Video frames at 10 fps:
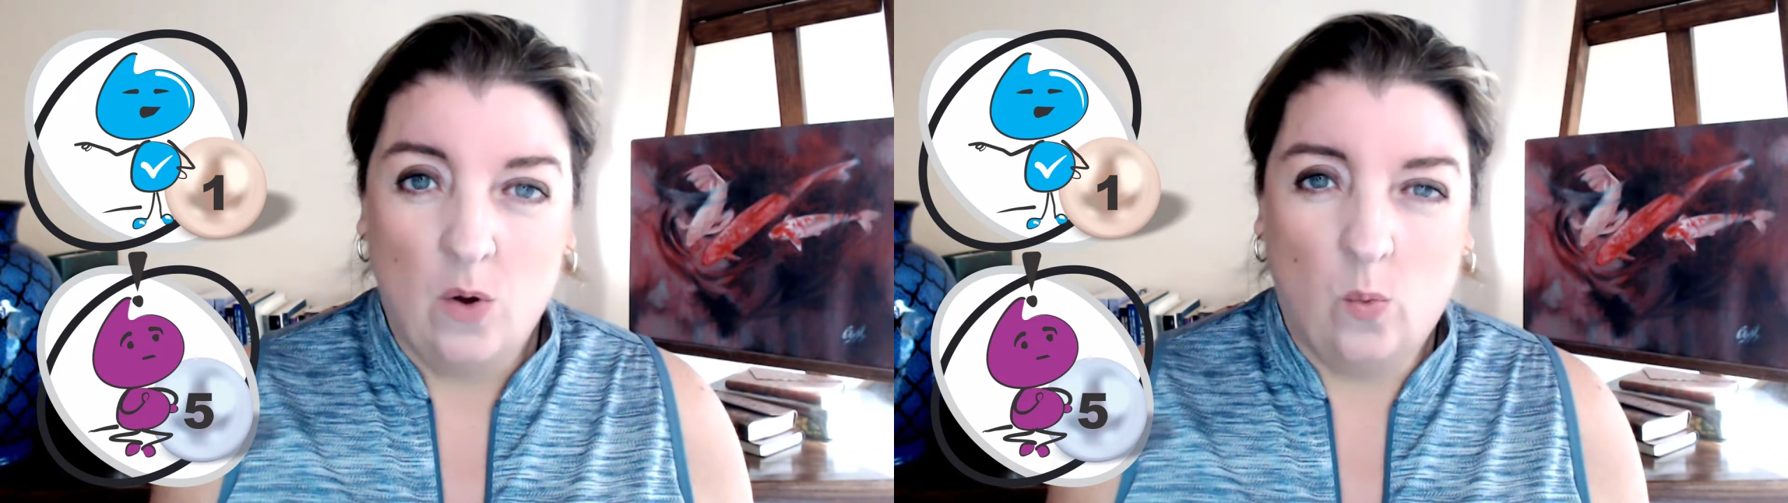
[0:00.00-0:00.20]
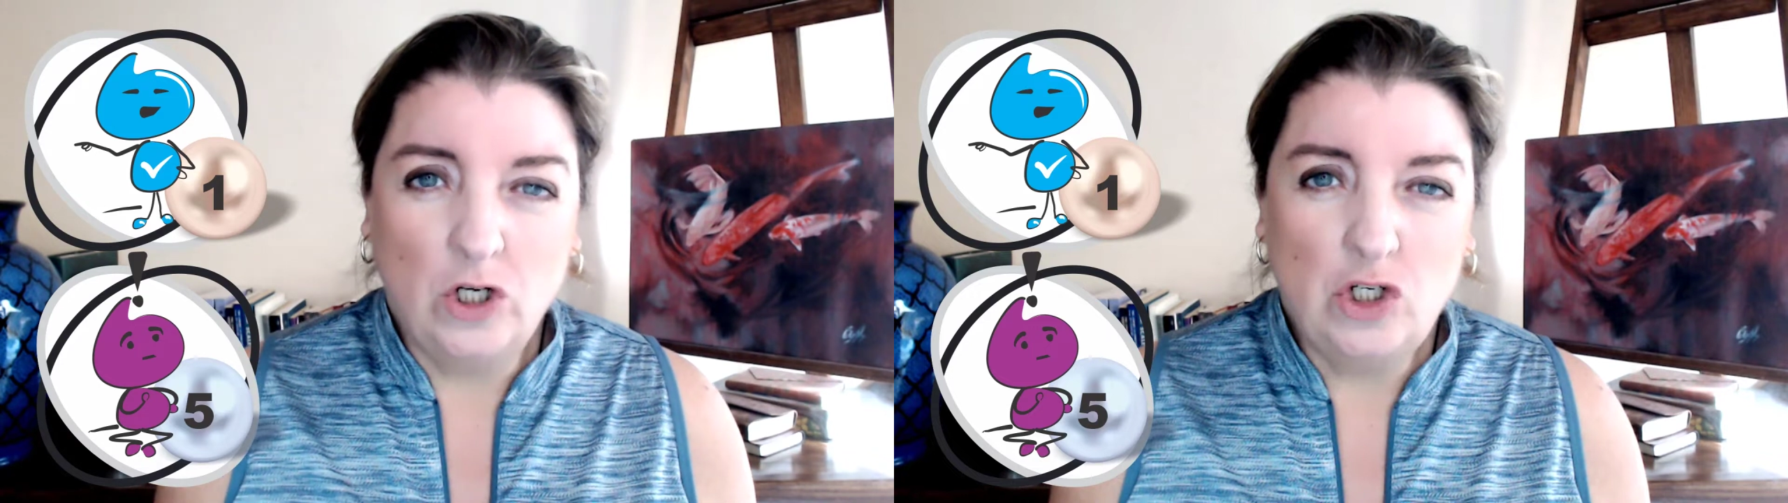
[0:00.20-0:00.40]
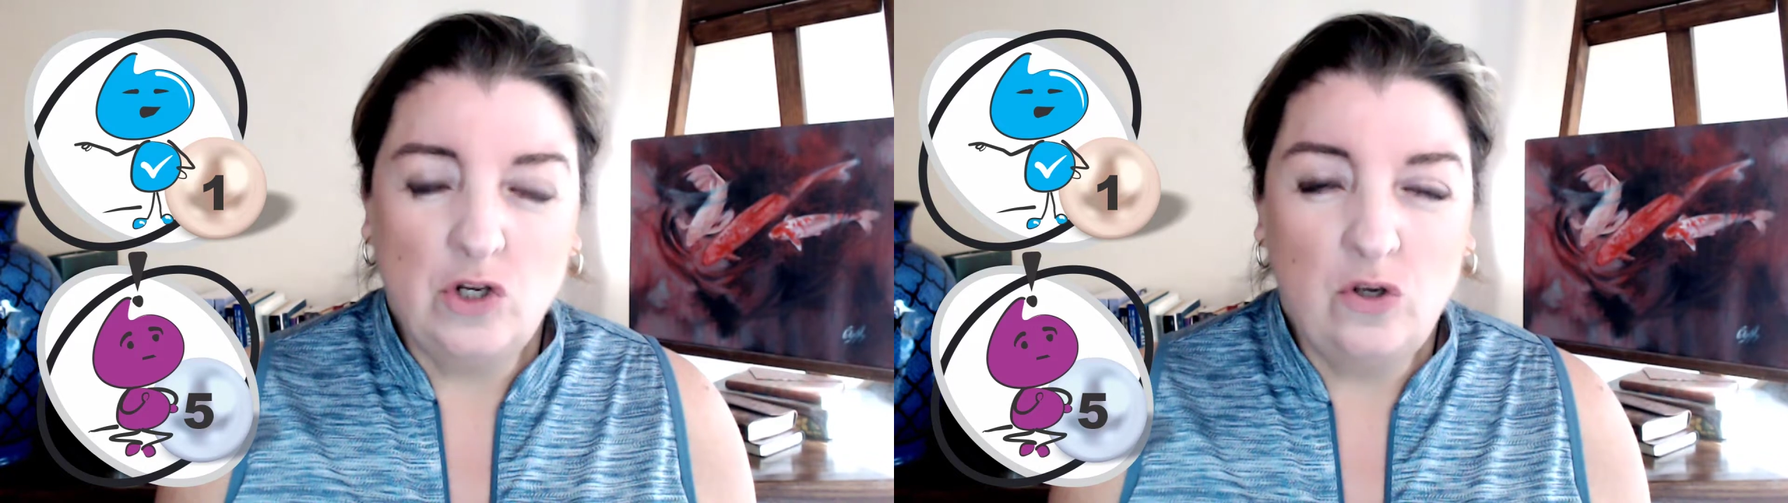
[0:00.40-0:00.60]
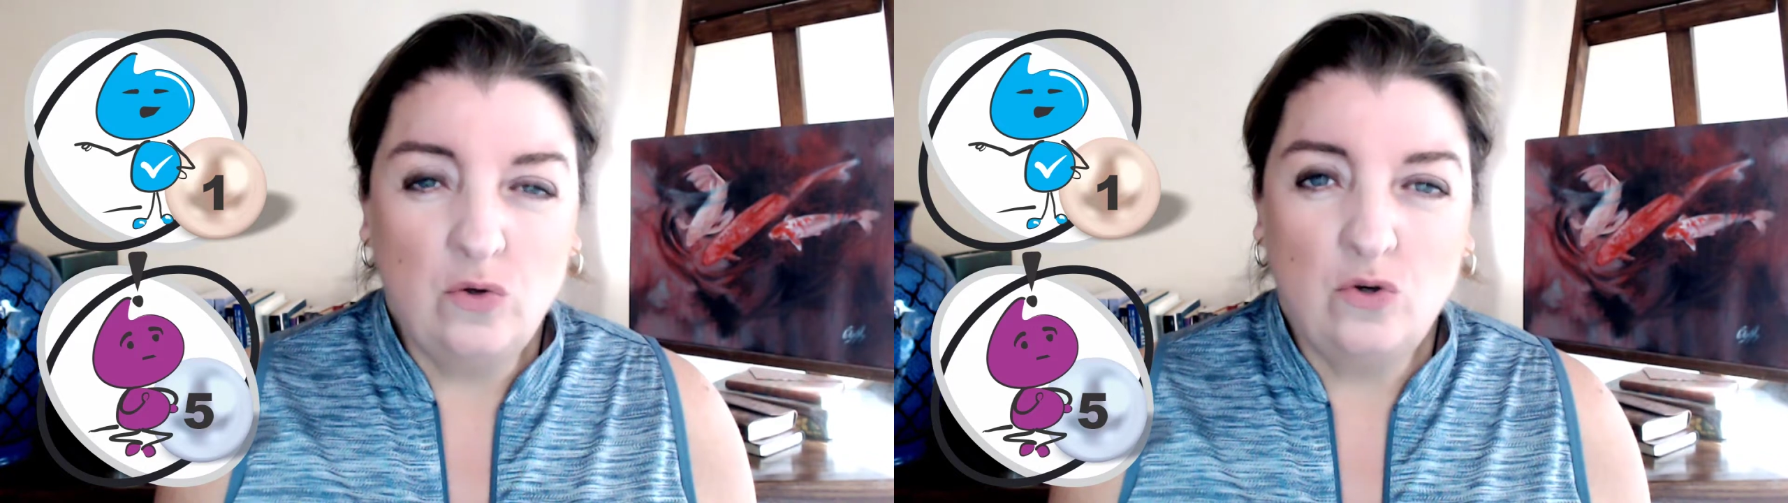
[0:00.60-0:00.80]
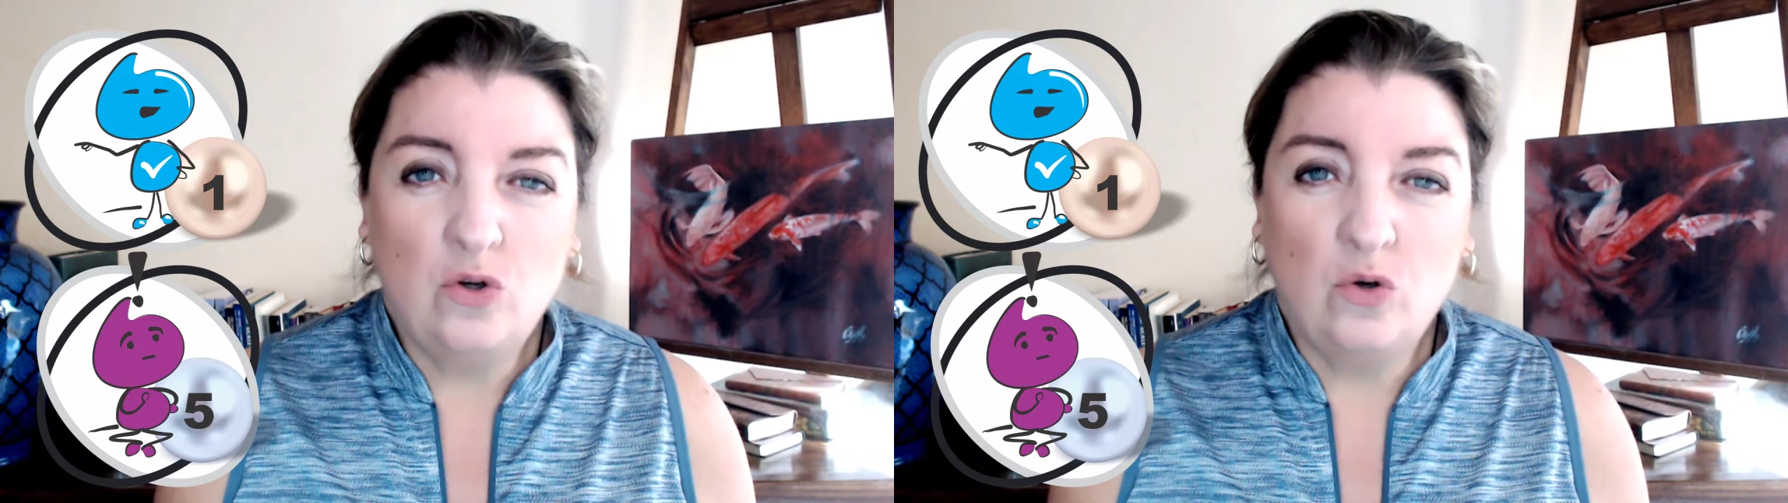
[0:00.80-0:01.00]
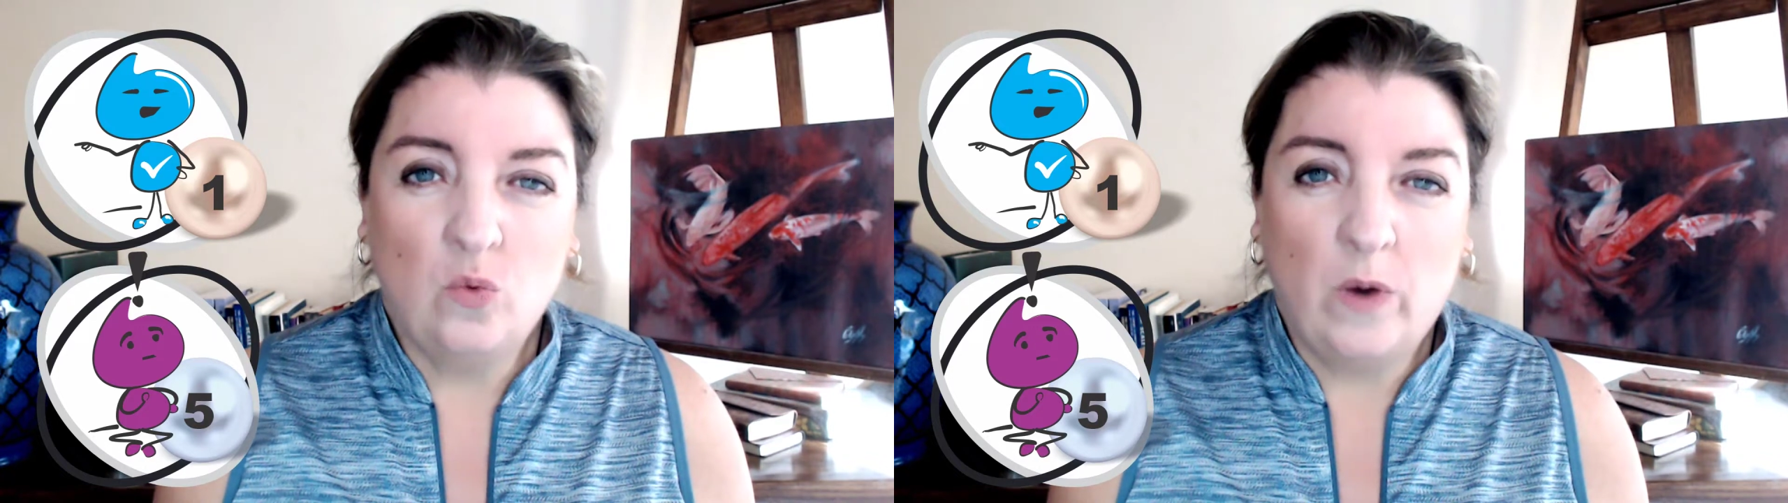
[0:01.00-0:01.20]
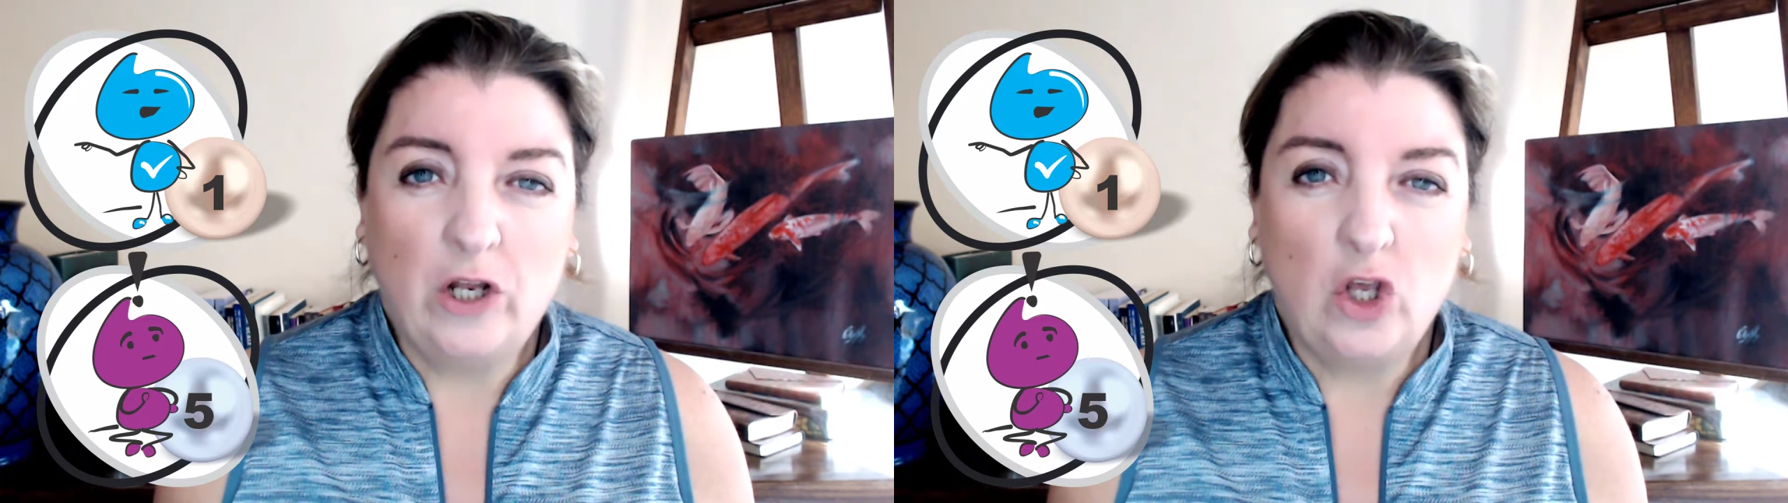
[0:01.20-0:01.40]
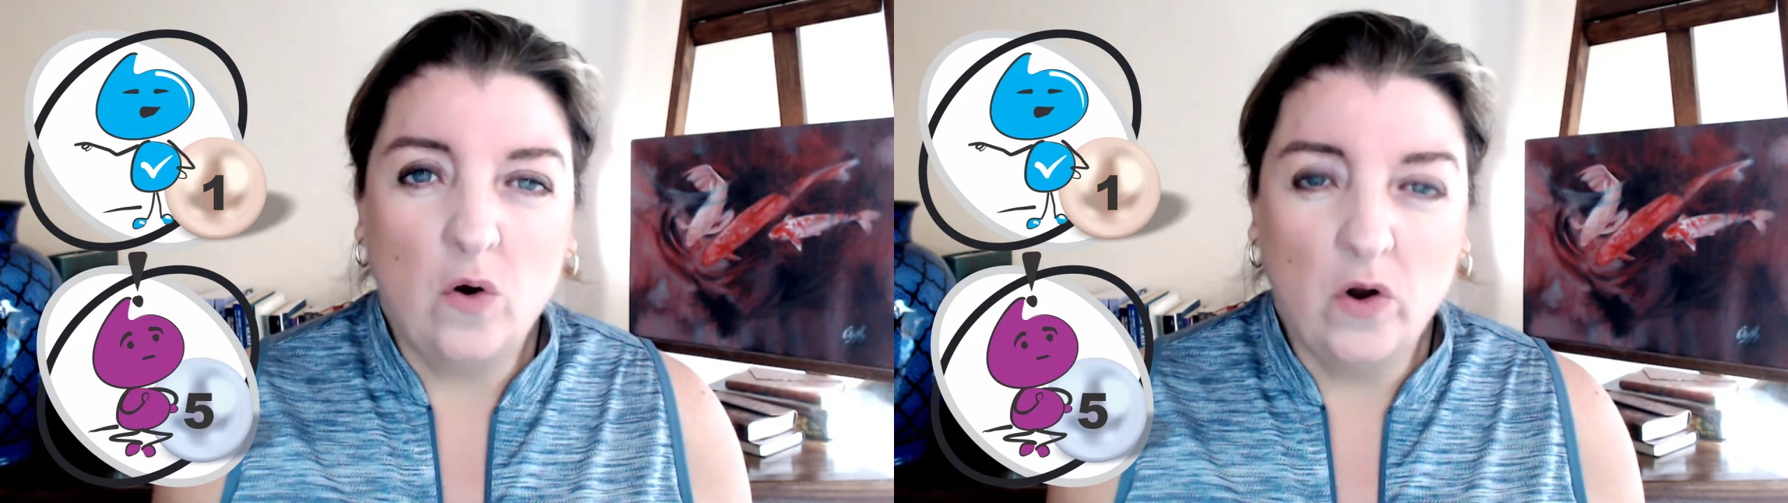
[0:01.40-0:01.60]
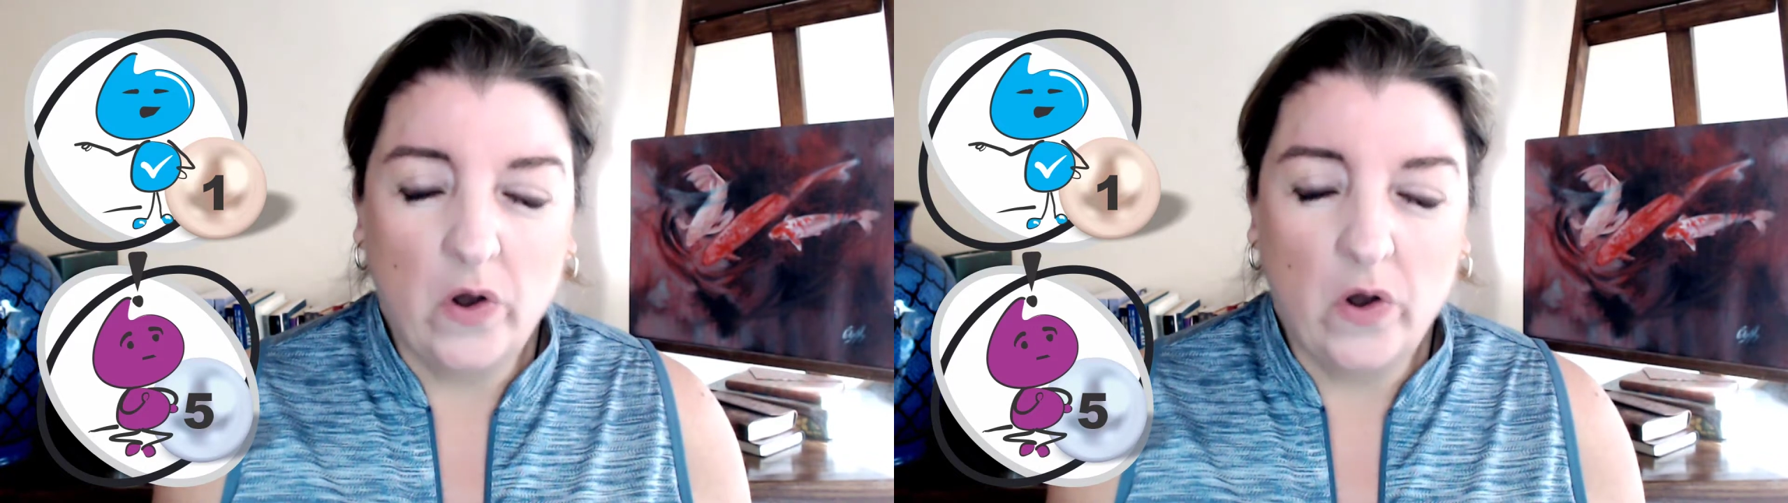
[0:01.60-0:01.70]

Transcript: What do you do when you're